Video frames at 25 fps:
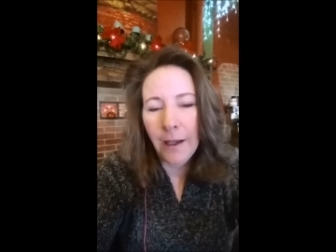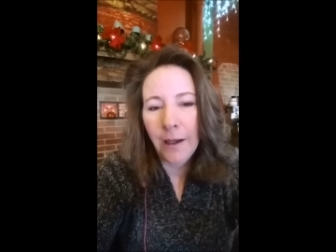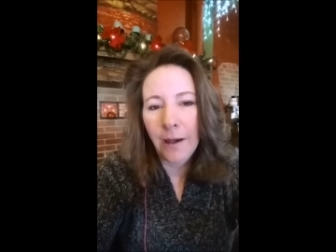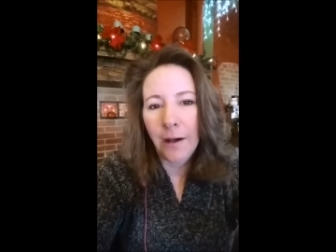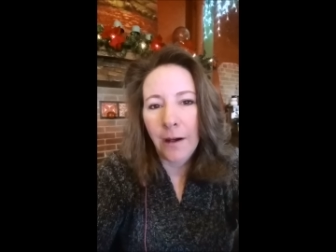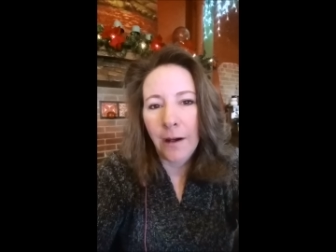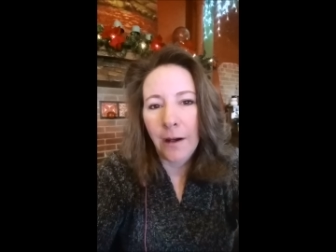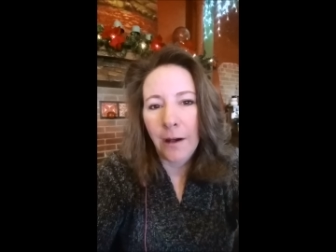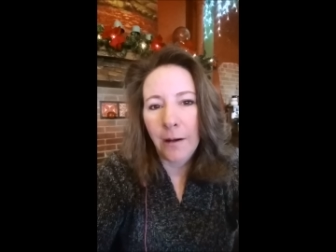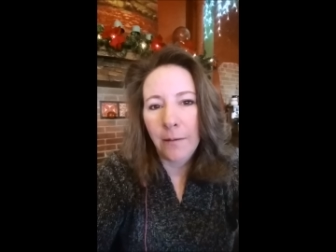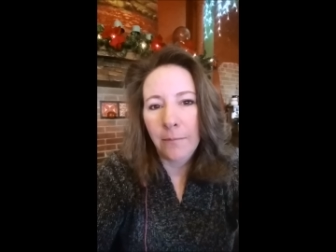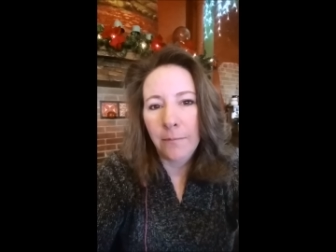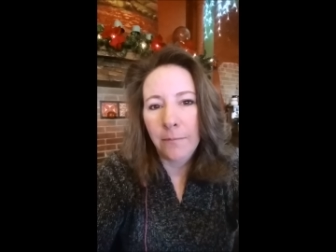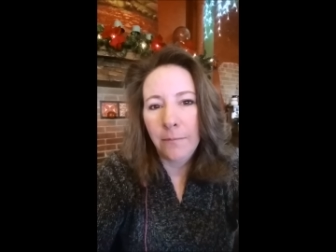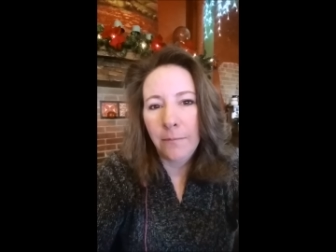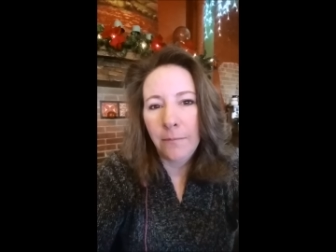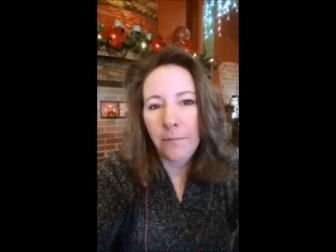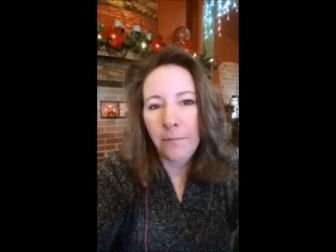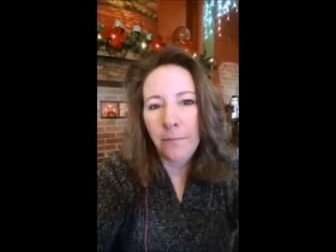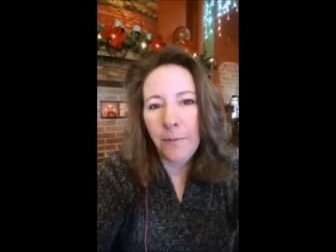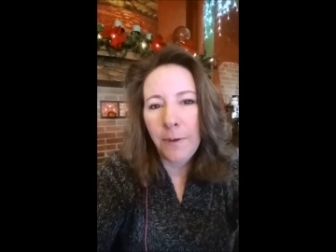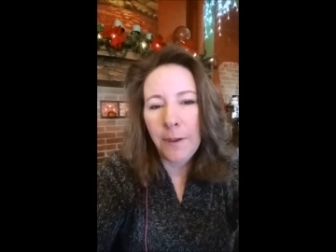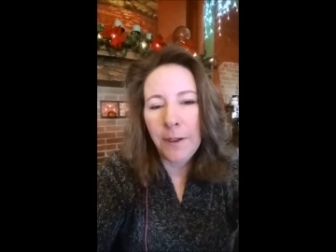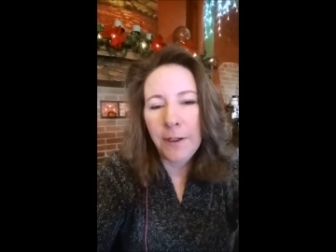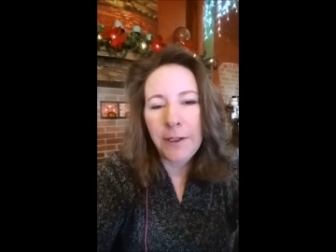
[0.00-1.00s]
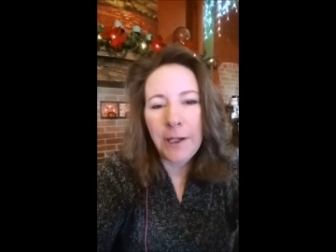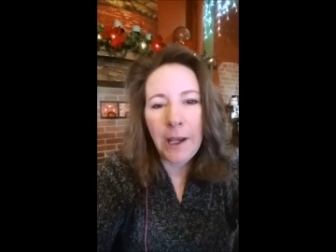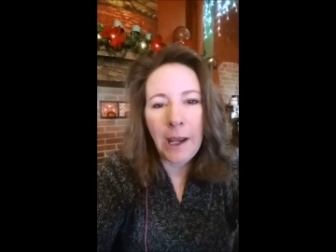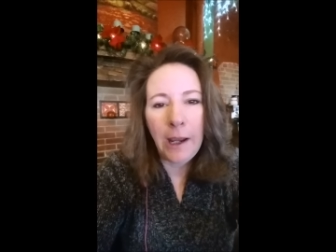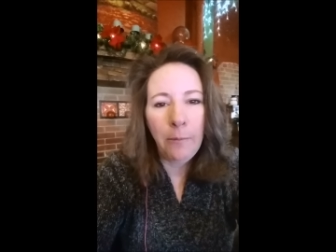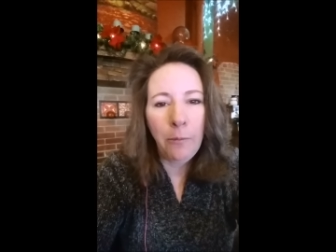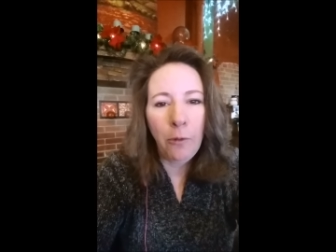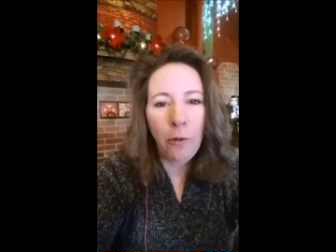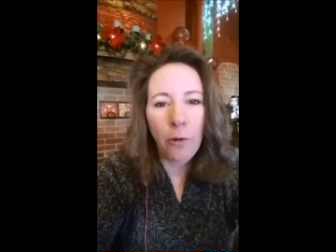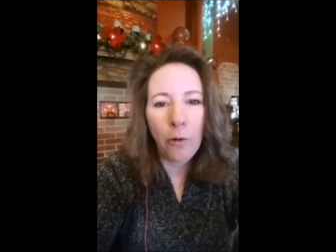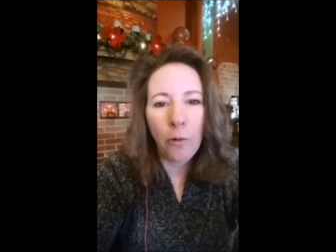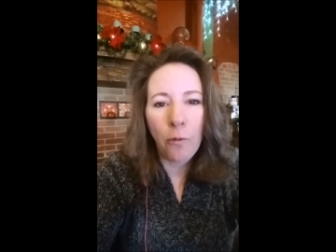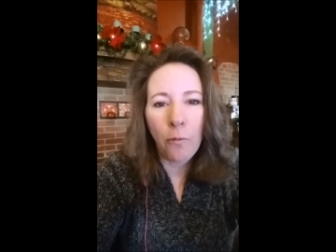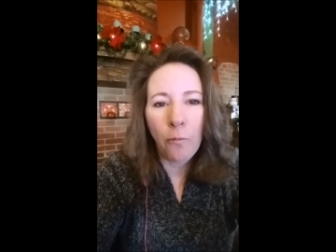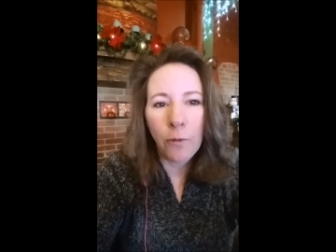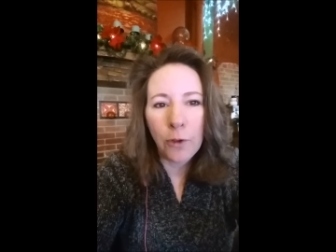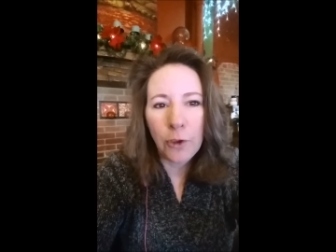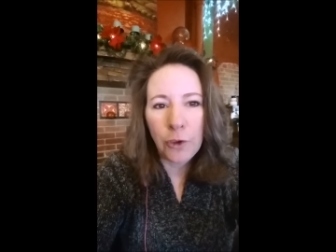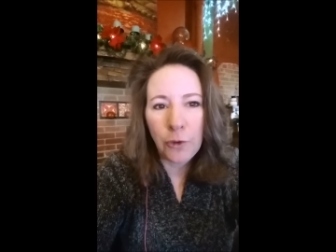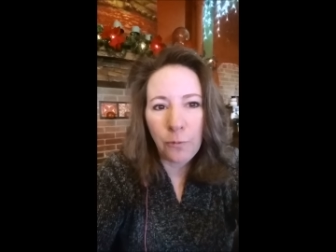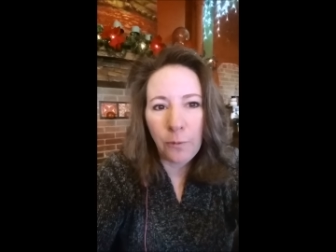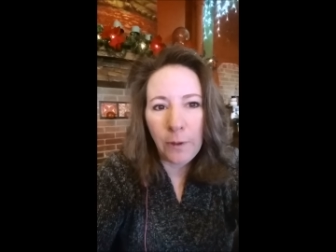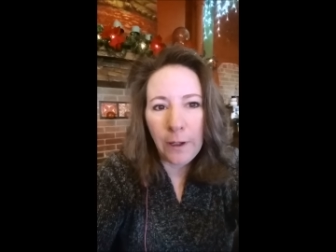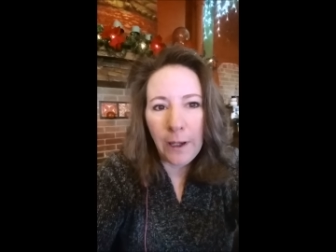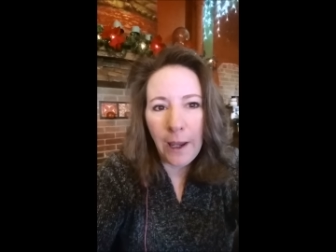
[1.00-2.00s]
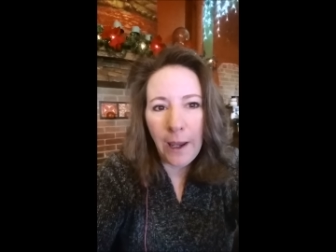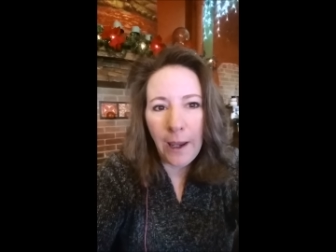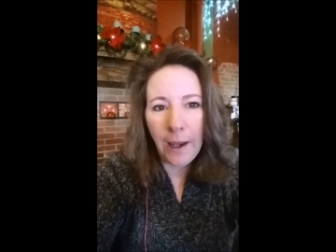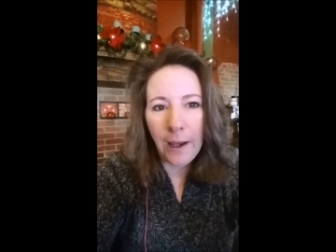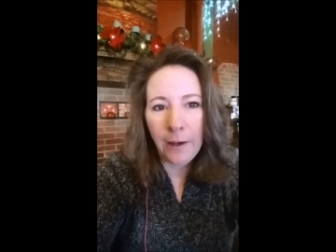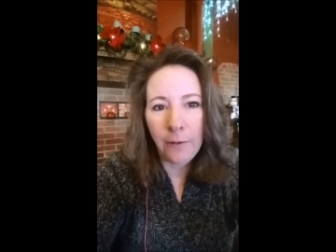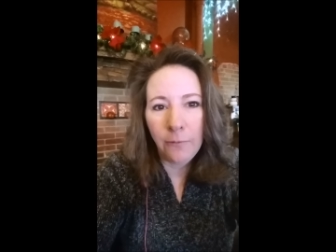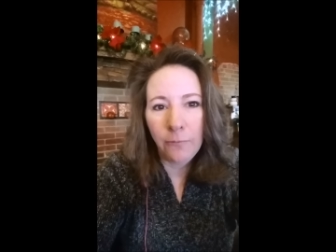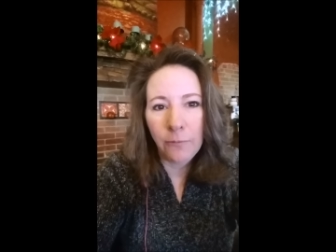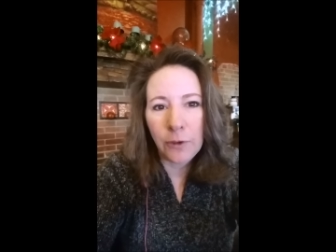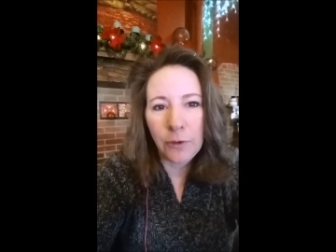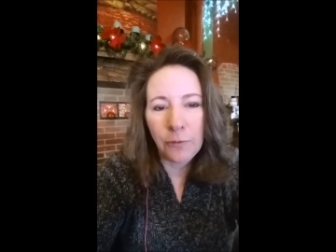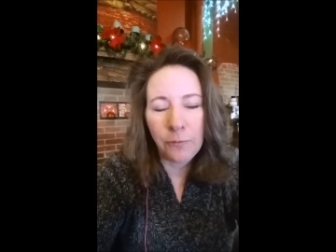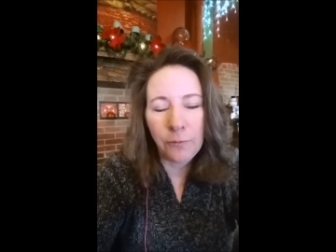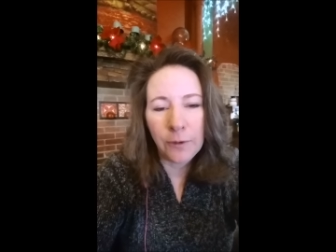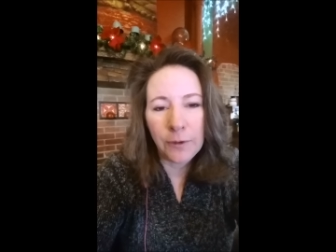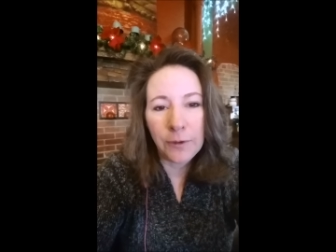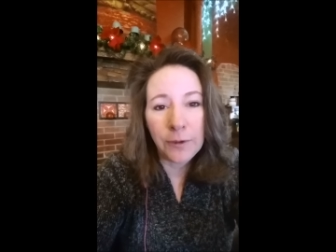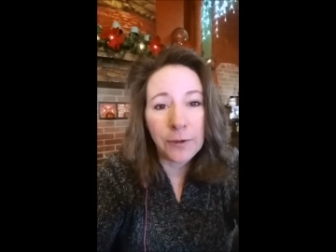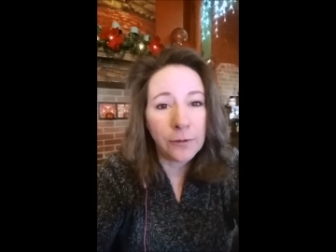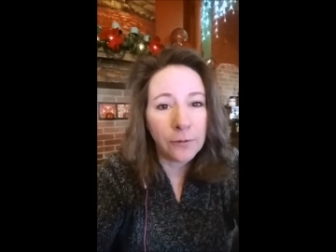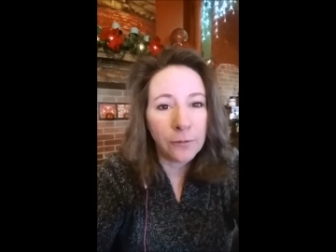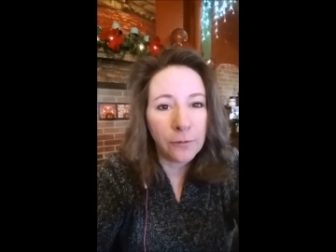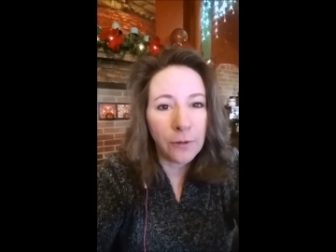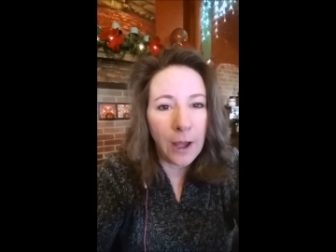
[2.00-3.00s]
um, the table on which we ate, which was,